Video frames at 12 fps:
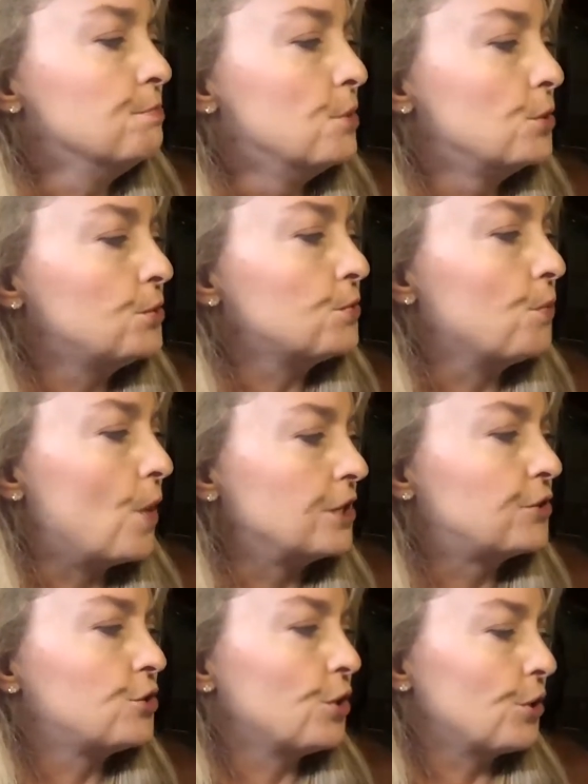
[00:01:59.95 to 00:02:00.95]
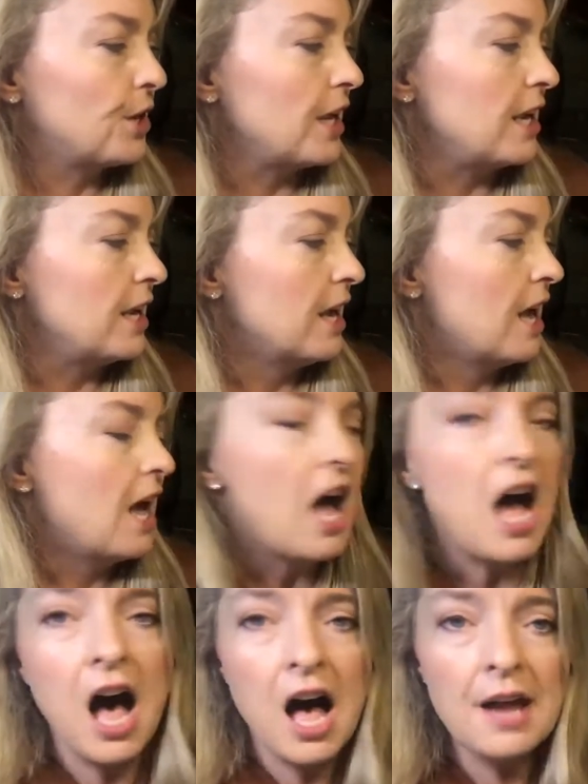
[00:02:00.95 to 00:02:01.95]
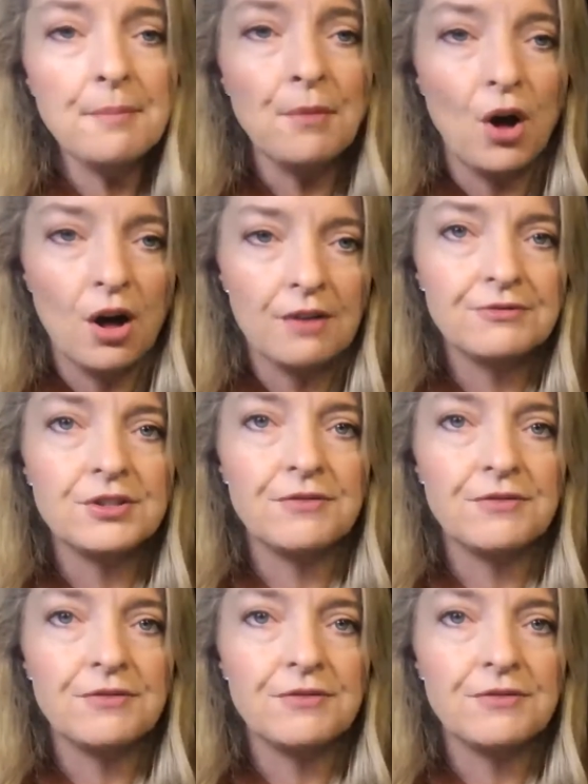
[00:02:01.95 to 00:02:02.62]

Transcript: Moose wants a turkey. I'm off to